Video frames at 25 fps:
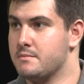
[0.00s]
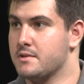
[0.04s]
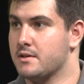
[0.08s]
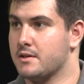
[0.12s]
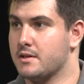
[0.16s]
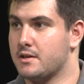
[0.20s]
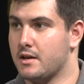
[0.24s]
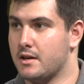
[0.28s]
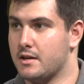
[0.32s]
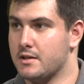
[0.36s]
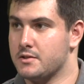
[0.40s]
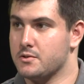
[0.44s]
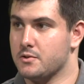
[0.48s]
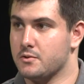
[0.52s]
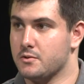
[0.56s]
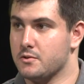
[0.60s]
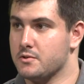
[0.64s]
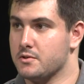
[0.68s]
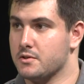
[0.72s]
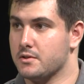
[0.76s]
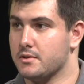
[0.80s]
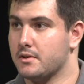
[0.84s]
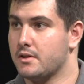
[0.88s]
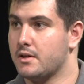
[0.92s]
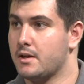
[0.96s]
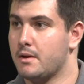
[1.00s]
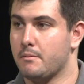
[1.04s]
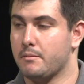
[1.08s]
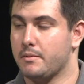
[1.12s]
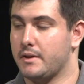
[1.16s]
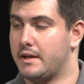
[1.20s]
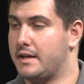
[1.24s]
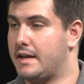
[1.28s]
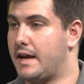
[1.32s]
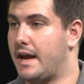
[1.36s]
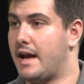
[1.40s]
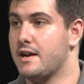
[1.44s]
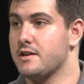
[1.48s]
games on consoles or
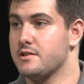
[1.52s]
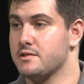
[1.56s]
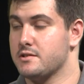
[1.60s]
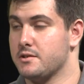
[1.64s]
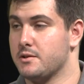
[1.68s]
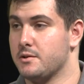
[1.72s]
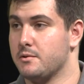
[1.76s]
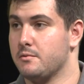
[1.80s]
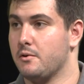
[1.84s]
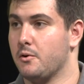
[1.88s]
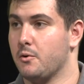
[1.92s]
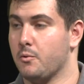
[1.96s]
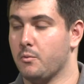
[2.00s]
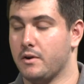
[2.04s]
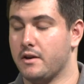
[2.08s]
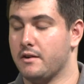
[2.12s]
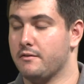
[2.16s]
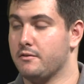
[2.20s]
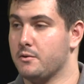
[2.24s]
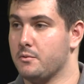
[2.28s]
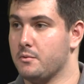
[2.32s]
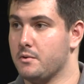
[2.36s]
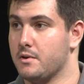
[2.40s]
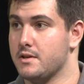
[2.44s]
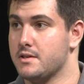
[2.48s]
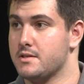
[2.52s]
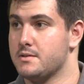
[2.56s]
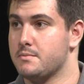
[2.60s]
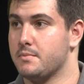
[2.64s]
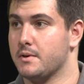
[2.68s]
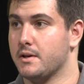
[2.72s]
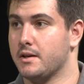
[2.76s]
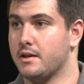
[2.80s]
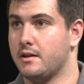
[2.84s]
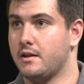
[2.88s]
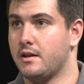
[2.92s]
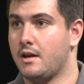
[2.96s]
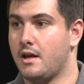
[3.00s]
played casually or whatever it was,
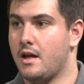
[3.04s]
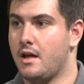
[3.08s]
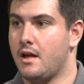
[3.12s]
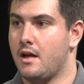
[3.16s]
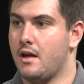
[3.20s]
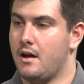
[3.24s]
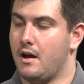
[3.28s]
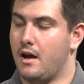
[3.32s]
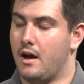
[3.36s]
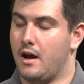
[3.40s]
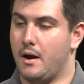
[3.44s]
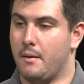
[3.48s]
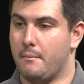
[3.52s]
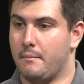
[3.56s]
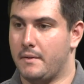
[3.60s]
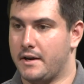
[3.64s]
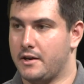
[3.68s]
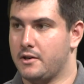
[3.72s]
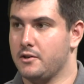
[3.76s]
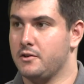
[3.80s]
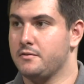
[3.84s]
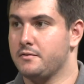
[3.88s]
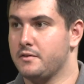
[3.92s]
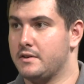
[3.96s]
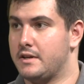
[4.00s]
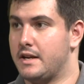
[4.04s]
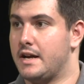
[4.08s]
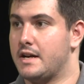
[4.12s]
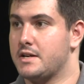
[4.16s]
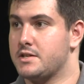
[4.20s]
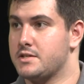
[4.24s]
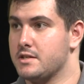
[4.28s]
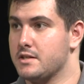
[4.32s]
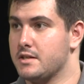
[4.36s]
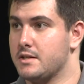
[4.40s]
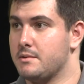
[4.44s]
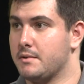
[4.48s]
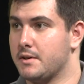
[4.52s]
but my
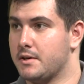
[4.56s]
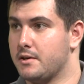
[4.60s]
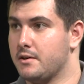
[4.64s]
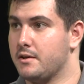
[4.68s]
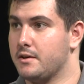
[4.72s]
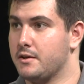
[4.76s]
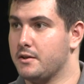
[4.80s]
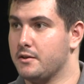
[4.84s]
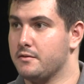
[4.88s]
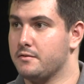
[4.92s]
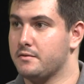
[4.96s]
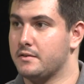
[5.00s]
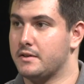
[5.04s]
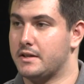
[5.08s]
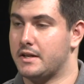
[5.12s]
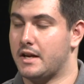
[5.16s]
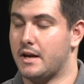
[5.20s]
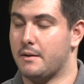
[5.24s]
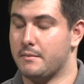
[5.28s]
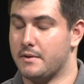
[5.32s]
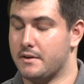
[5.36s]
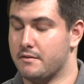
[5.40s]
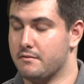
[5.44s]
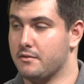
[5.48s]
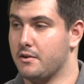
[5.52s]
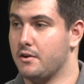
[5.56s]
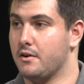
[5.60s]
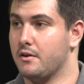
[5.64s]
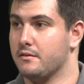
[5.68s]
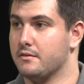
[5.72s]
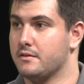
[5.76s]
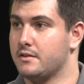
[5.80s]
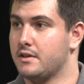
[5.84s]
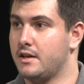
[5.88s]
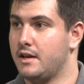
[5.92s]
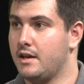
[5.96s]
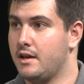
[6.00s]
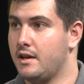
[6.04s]
current girlfriend, got me
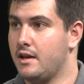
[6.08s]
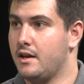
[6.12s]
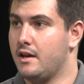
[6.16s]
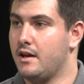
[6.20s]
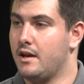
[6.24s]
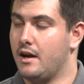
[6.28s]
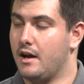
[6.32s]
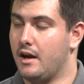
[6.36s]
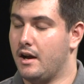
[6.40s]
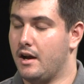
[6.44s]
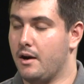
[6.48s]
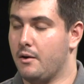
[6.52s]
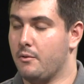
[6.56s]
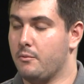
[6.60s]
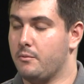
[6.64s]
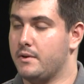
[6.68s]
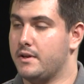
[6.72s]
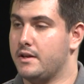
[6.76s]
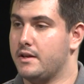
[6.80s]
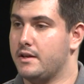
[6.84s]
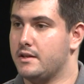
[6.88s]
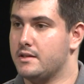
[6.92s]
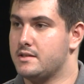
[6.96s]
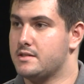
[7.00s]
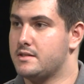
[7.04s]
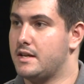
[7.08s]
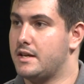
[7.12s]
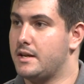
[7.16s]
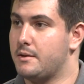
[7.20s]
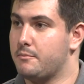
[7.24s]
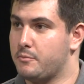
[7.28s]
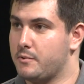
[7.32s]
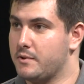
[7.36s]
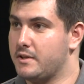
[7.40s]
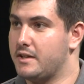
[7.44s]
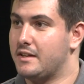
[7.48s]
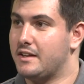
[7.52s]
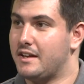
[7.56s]
involved. We stayed
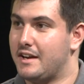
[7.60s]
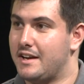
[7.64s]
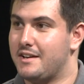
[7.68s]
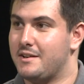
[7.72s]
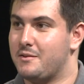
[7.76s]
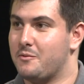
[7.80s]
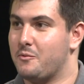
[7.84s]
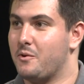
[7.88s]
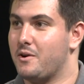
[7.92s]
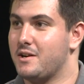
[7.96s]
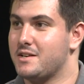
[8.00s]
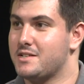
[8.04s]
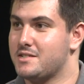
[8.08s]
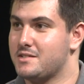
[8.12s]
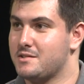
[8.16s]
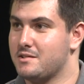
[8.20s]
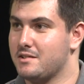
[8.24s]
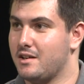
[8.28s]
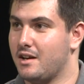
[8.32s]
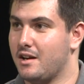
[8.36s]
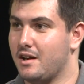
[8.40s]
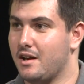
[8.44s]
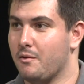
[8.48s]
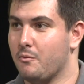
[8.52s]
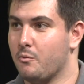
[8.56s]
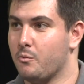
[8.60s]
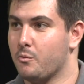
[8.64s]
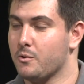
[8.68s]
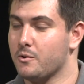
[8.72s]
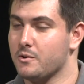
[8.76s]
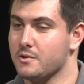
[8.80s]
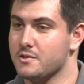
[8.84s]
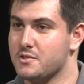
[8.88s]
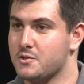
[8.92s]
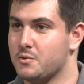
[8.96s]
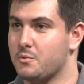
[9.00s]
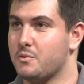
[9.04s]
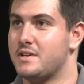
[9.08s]
up really late and watched
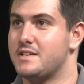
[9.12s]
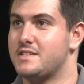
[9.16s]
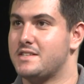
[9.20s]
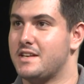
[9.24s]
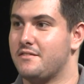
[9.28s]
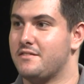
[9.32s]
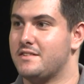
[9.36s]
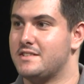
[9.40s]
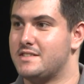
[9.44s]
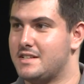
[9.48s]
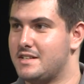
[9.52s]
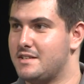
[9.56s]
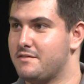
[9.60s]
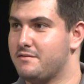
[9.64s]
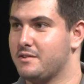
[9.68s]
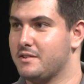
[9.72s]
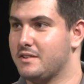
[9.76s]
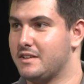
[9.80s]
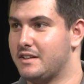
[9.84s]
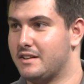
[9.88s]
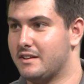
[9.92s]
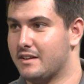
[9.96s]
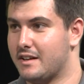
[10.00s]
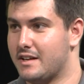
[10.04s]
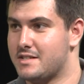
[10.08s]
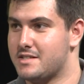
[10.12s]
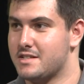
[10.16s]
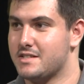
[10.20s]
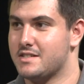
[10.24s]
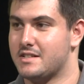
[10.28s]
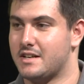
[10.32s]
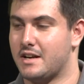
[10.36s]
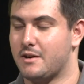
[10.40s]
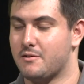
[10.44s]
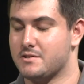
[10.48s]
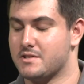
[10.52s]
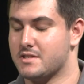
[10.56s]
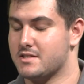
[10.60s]
Worlds 2017 for League of
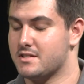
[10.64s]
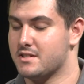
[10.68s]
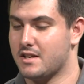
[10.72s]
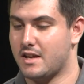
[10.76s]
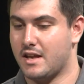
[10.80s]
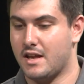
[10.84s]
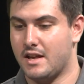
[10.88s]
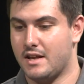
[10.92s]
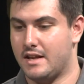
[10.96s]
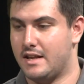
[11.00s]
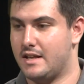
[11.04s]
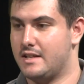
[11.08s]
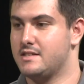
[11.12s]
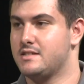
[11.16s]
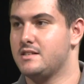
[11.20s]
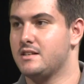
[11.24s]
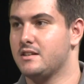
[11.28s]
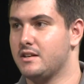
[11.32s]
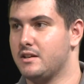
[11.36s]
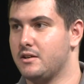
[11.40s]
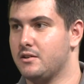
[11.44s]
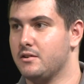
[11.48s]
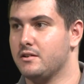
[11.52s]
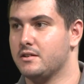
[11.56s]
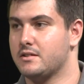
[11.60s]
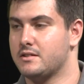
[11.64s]
Legends, and I was just instantly